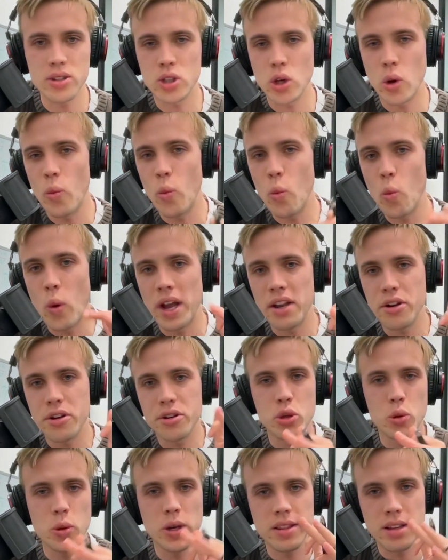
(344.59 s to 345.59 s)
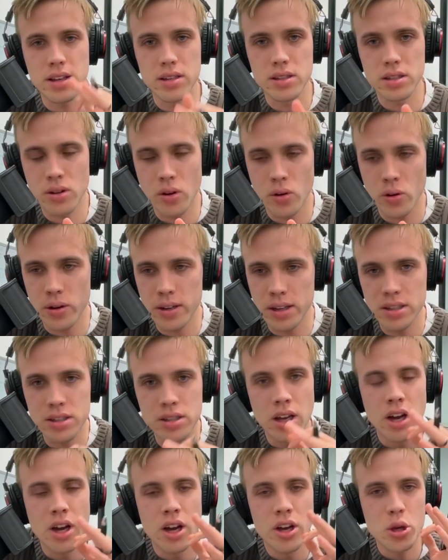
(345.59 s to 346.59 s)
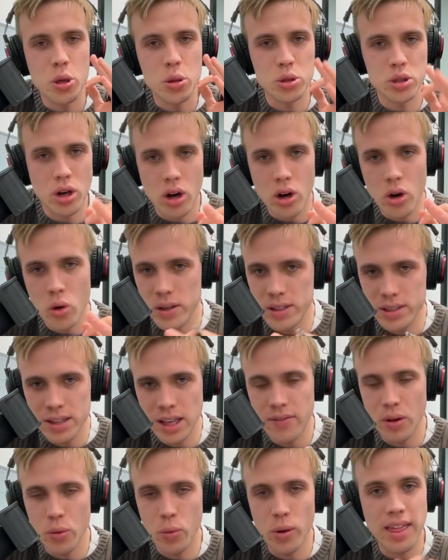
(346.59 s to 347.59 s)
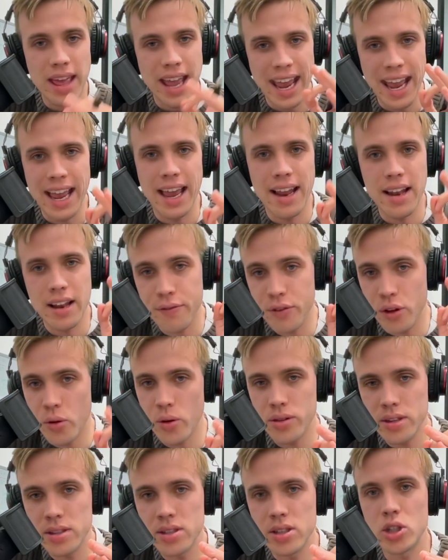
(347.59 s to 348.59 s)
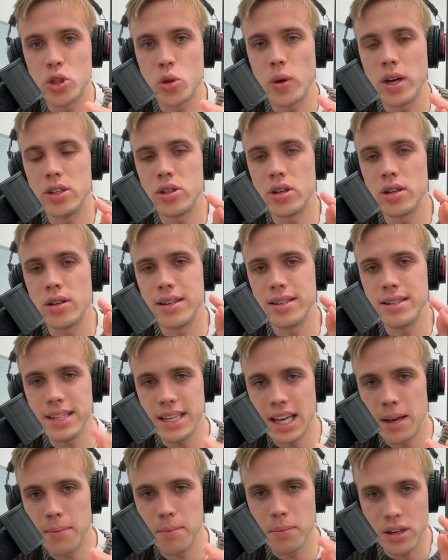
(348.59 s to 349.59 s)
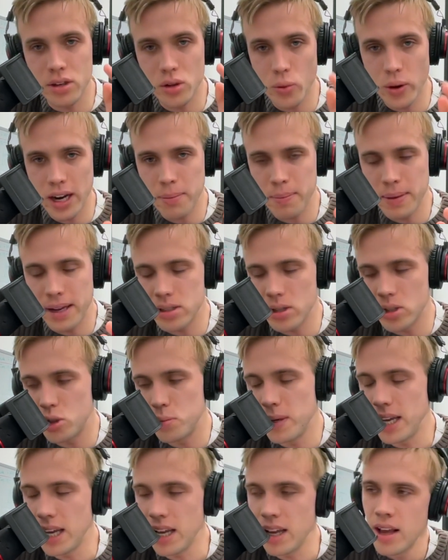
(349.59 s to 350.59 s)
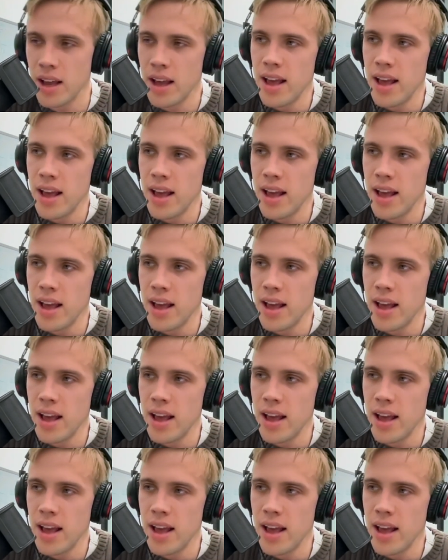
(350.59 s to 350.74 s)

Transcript: So when you're doing these stories, you should always leave it with, hey, and if you're in the situation, DM me, direct message me.